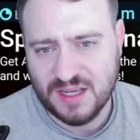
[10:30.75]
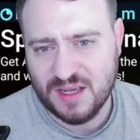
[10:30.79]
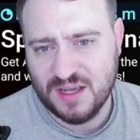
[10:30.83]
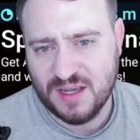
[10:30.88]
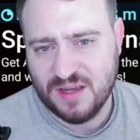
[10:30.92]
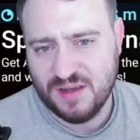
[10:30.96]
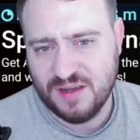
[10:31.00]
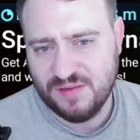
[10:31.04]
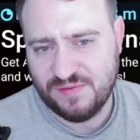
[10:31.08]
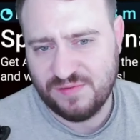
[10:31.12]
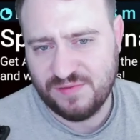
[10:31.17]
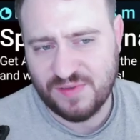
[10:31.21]

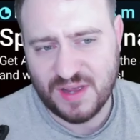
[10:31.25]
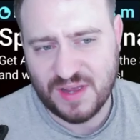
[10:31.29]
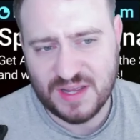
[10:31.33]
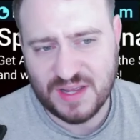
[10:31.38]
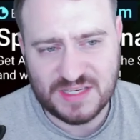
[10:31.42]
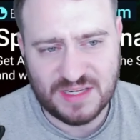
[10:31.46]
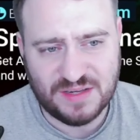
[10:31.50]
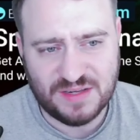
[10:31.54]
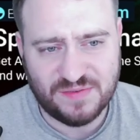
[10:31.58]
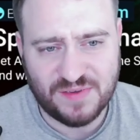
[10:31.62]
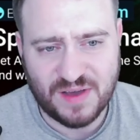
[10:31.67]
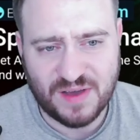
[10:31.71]

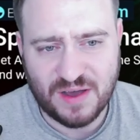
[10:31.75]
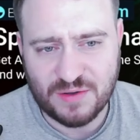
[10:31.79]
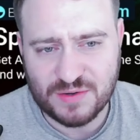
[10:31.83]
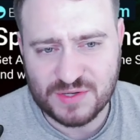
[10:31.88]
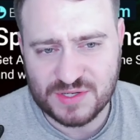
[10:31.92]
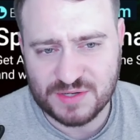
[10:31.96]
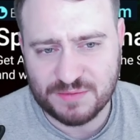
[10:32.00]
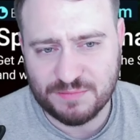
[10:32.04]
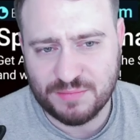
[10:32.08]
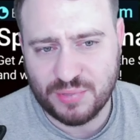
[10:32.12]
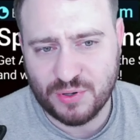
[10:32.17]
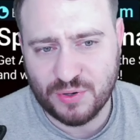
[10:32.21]

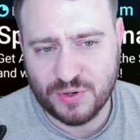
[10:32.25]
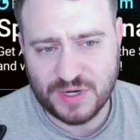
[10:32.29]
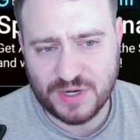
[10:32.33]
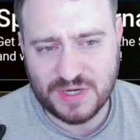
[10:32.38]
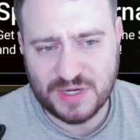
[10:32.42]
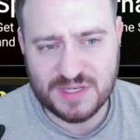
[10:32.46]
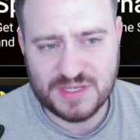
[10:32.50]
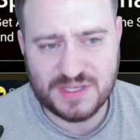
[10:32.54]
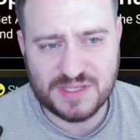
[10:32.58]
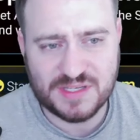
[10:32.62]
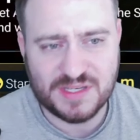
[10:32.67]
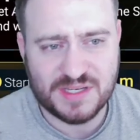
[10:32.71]
30,000
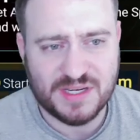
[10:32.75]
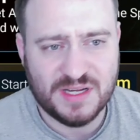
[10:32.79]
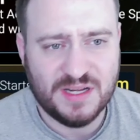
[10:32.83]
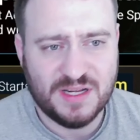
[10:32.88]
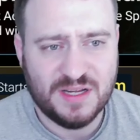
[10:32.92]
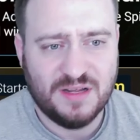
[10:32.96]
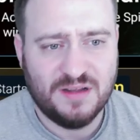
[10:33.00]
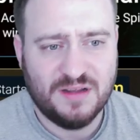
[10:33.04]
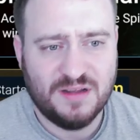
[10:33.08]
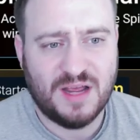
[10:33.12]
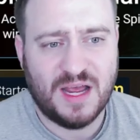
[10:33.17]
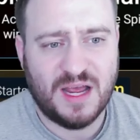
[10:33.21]
points
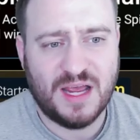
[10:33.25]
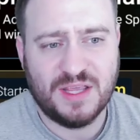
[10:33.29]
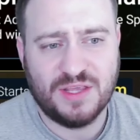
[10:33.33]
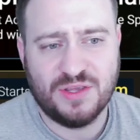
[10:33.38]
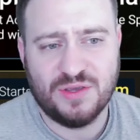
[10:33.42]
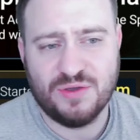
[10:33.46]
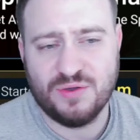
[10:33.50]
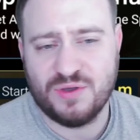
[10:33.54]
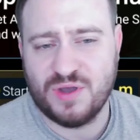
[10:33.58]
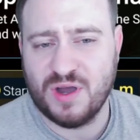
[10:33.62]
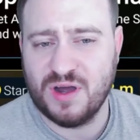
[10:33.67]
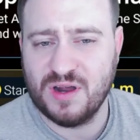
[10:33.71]
and you
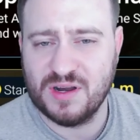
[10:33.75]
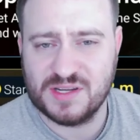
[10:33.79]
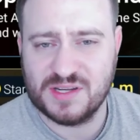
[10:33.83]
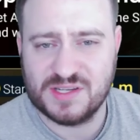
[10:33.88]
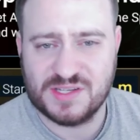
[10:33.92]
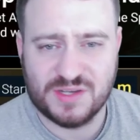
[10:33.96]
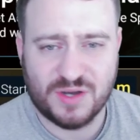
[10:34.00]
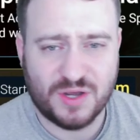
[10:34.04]
can't snipe